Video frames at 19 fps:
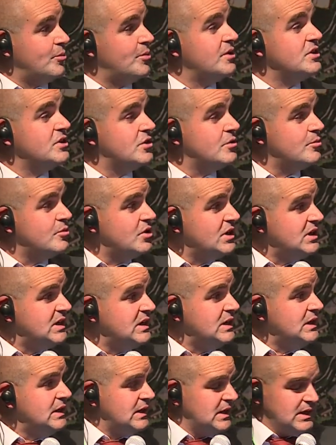available for
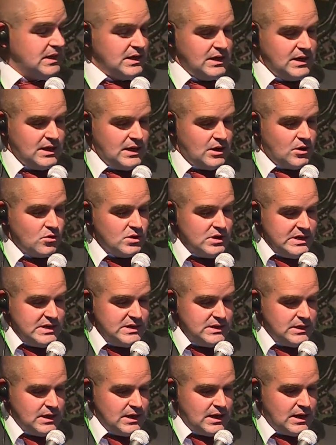the European
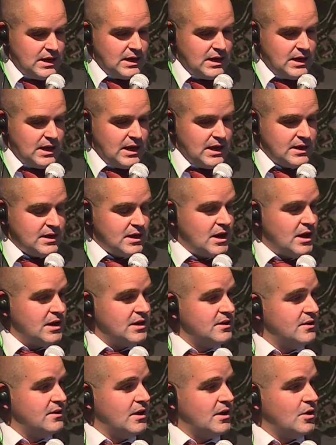community
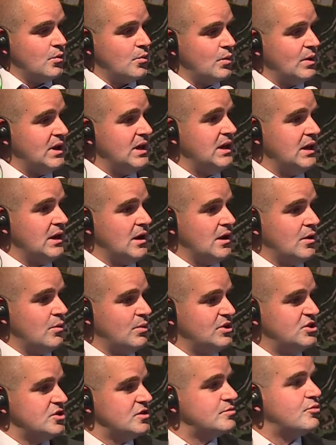only, and,
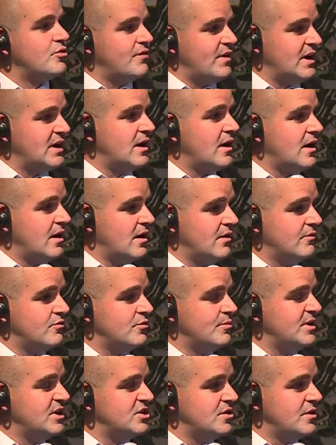and we, we
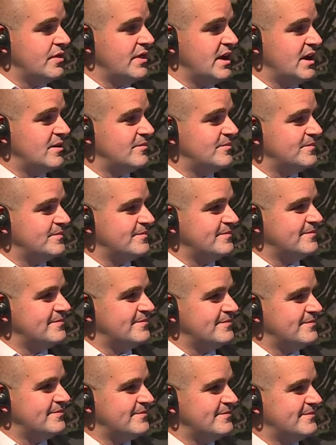just provide
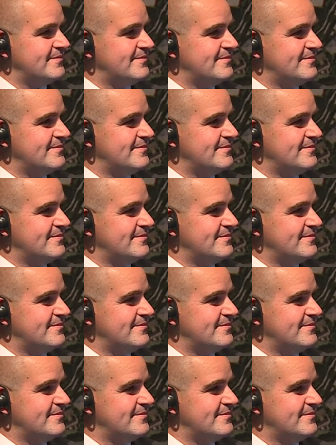information